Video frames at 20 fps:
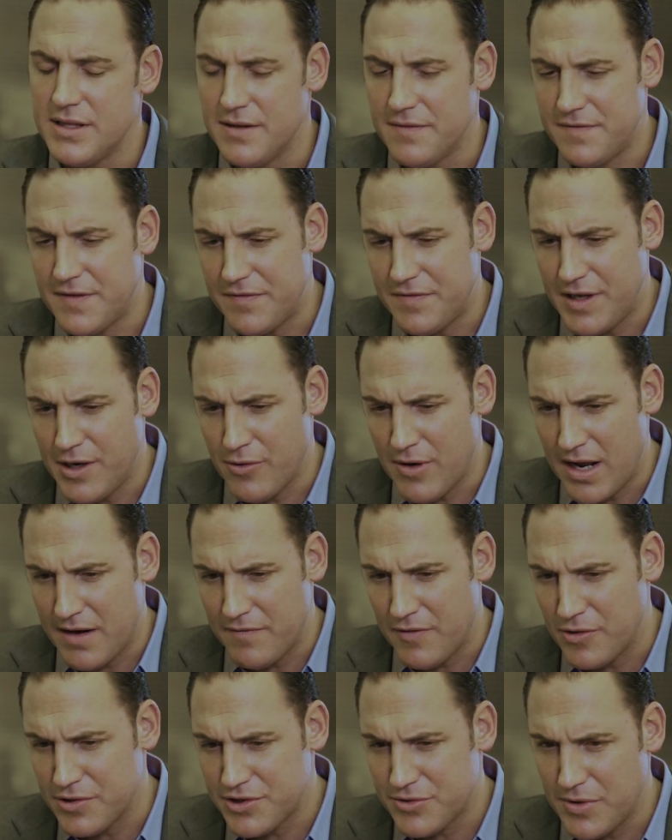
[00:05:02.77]
the 50-year
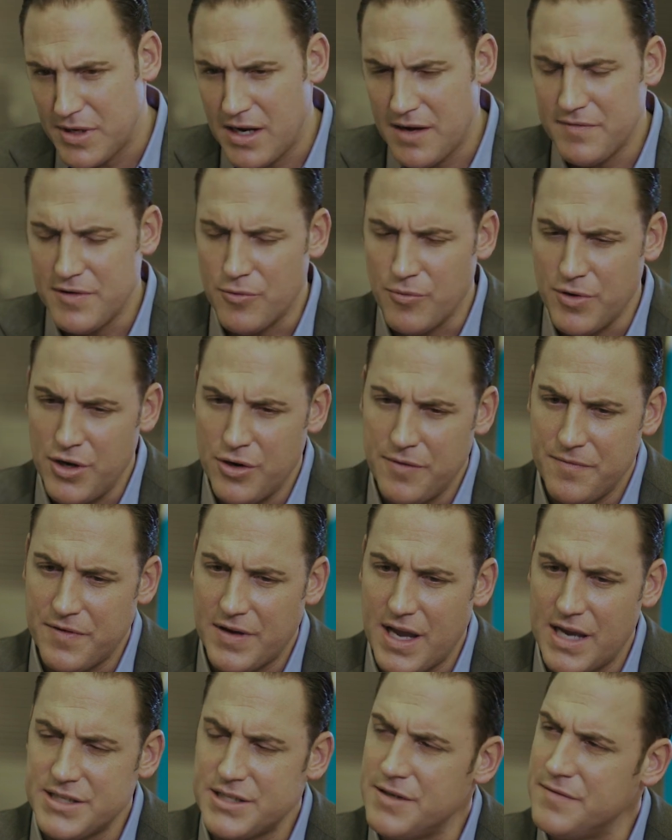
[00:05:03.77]
anniversary of the
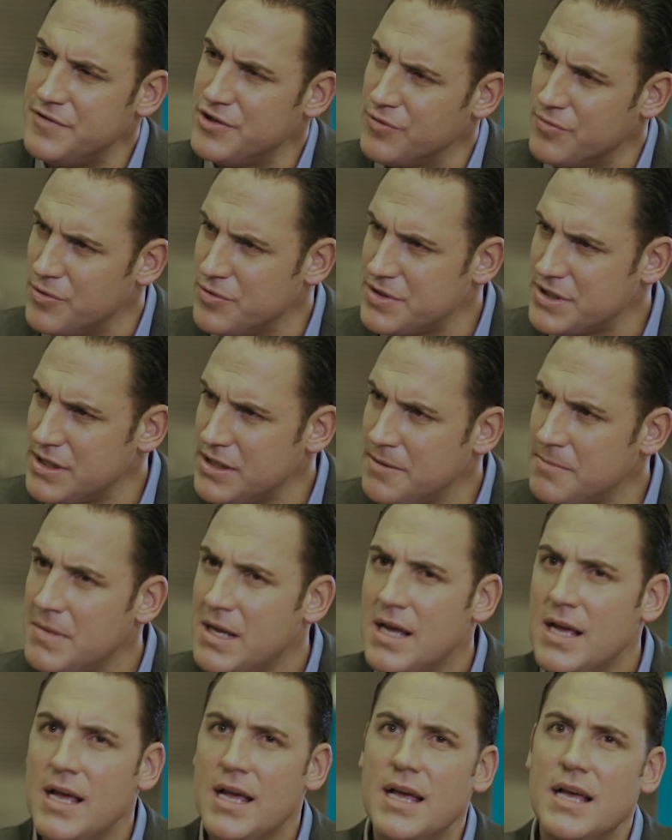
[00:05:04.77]
reunification of Jerusalem,
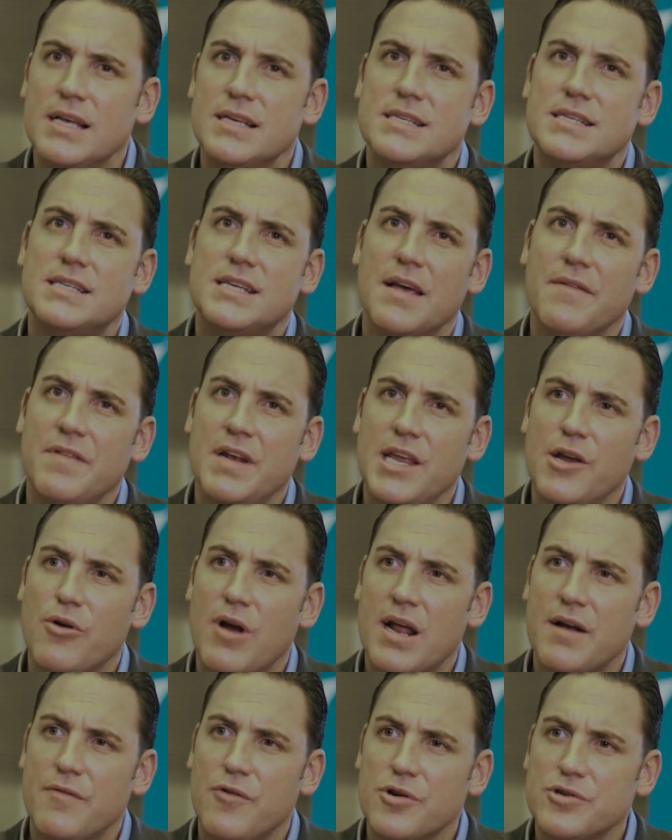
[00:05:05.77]
70-year
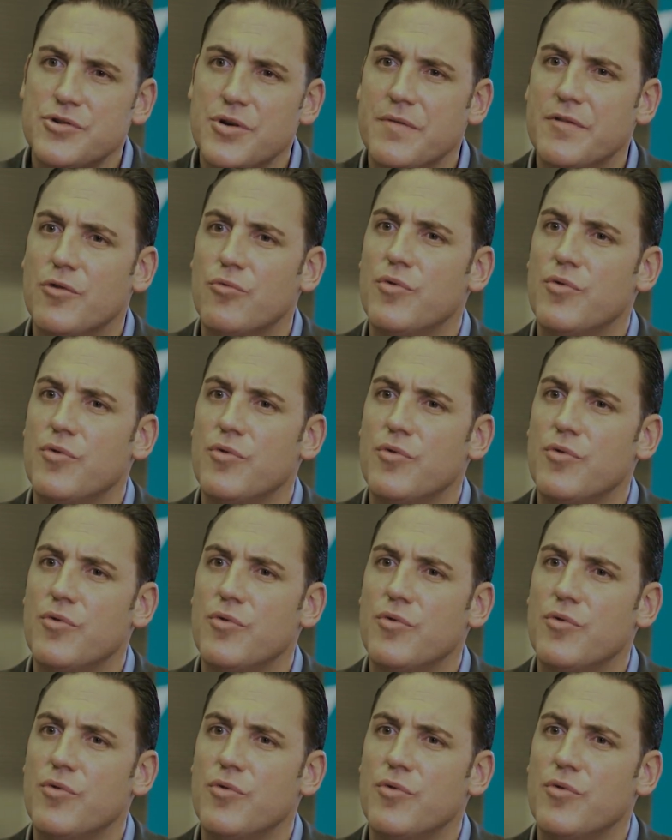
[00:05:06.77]
anniversary of the